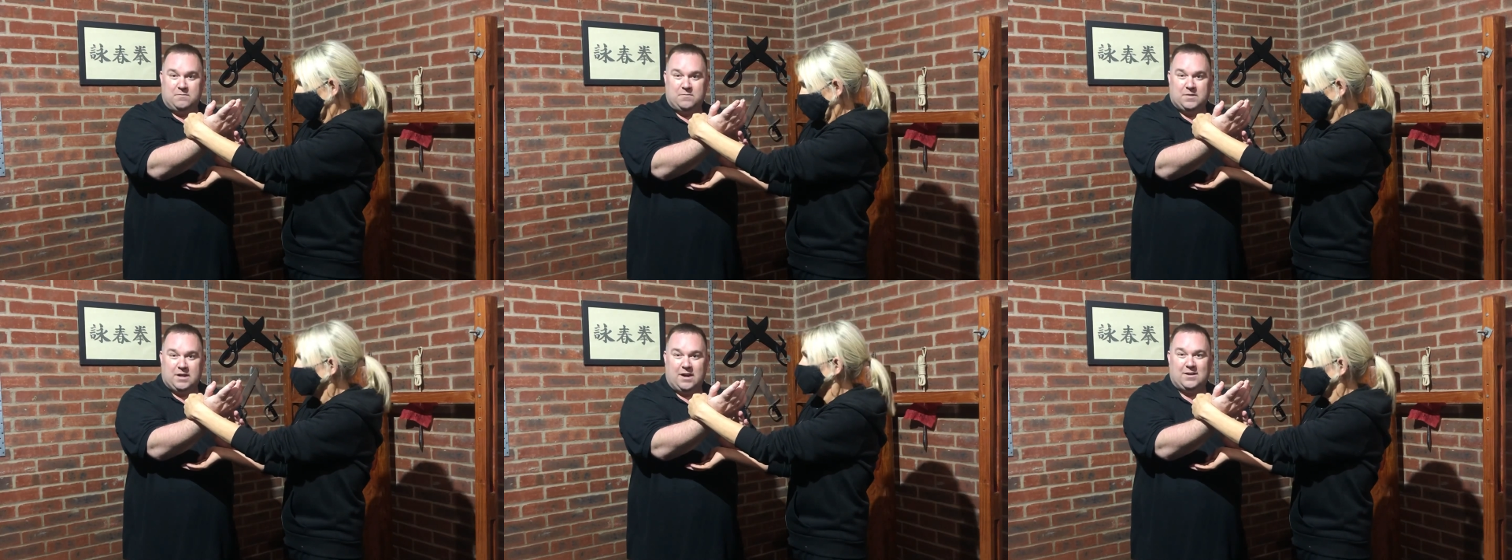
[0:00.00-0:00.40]

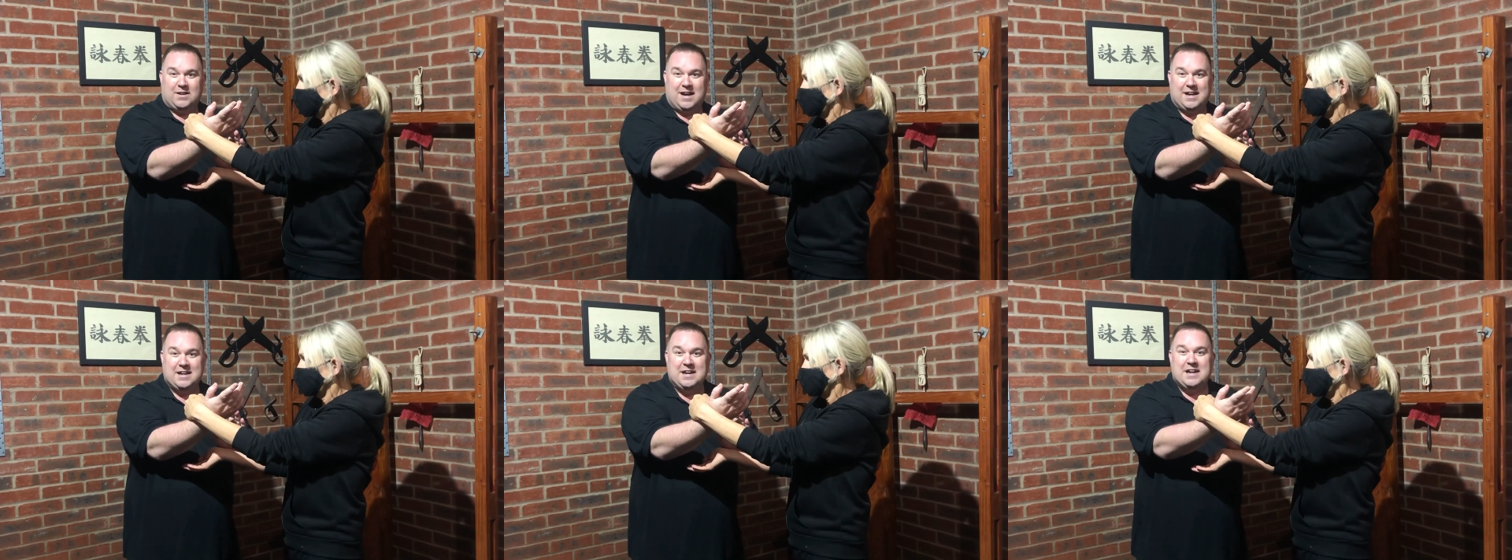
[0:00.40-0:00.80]
Okay,
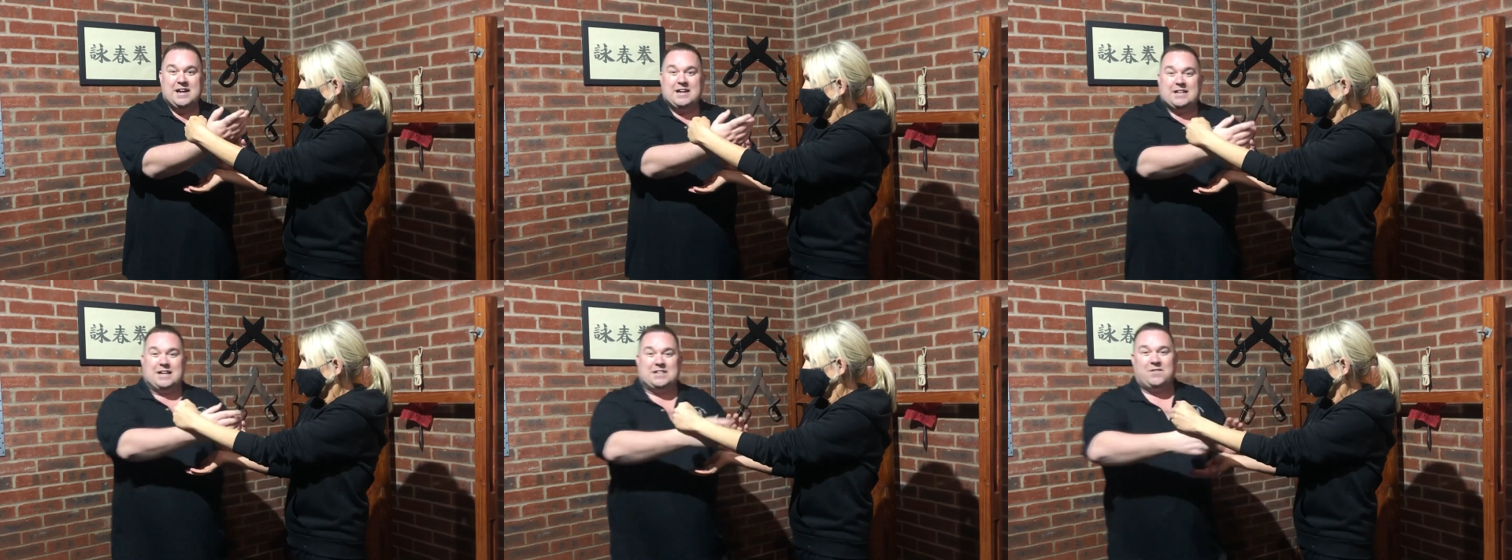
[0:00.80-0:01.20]

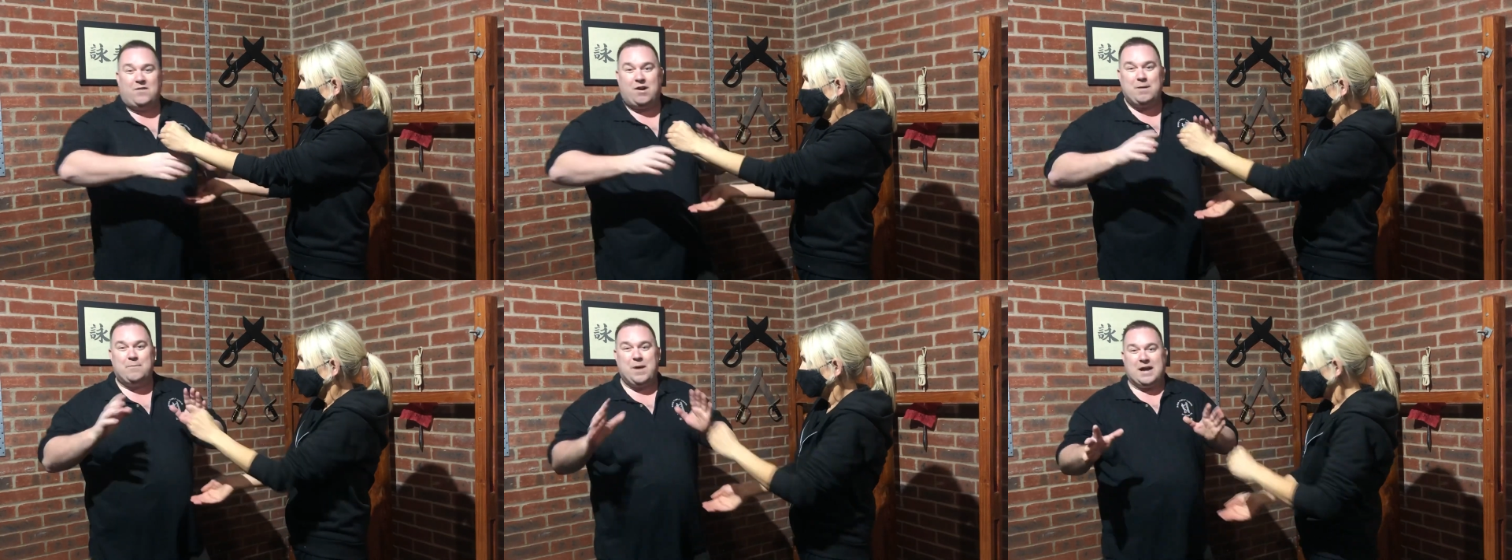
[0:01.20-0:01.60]
that's a very
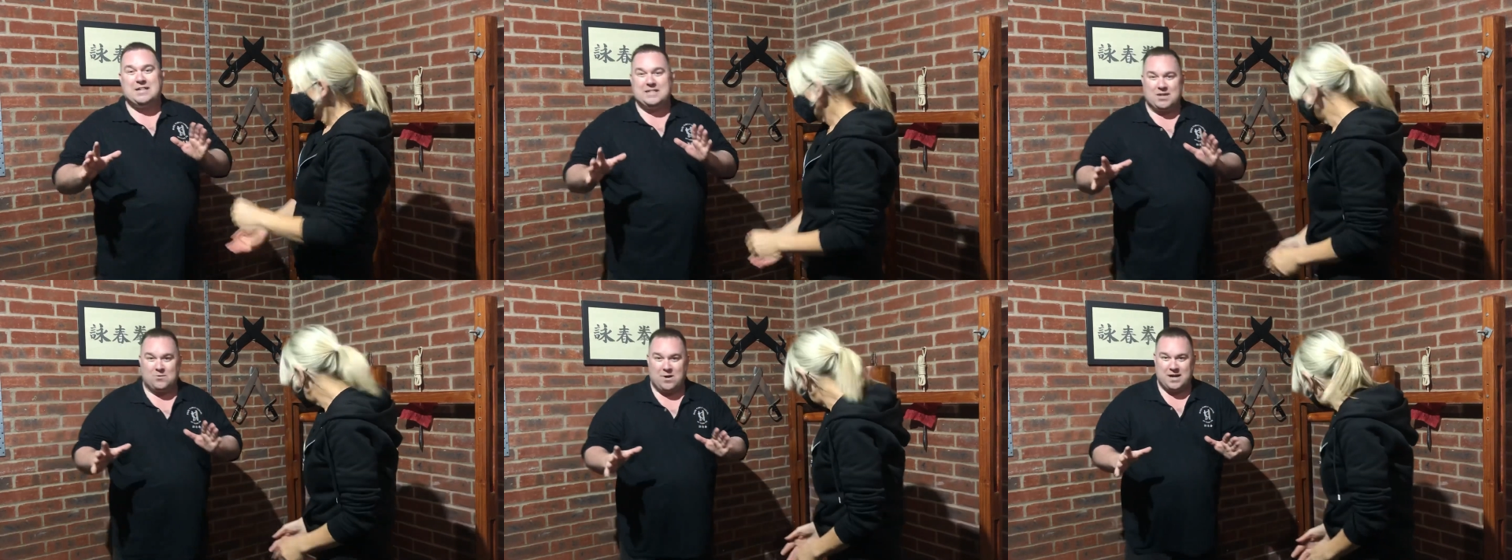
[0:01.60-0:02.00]

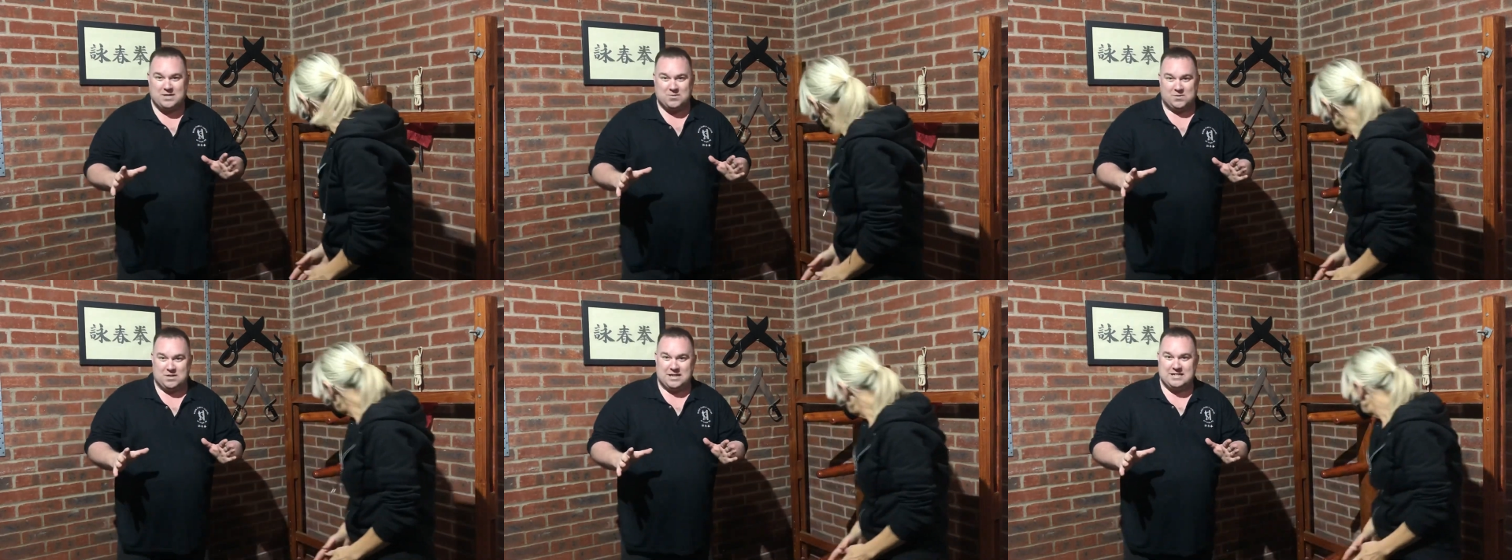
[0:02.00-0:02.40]
basic way to
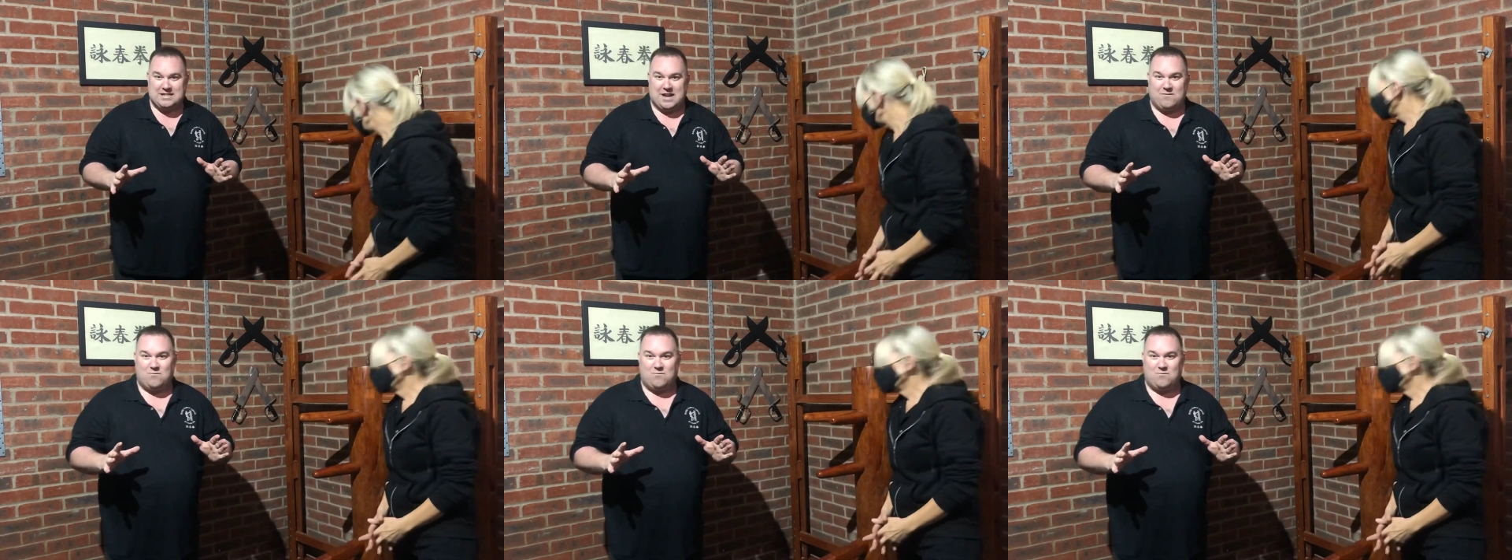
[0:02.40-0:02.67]
understand